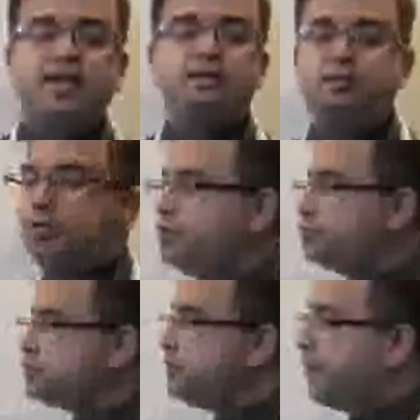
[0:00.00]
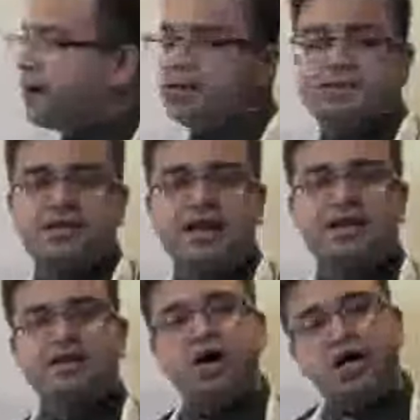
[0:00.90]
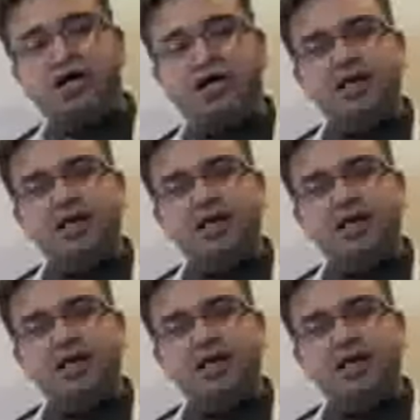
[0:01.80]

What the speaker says: in these small air tubes.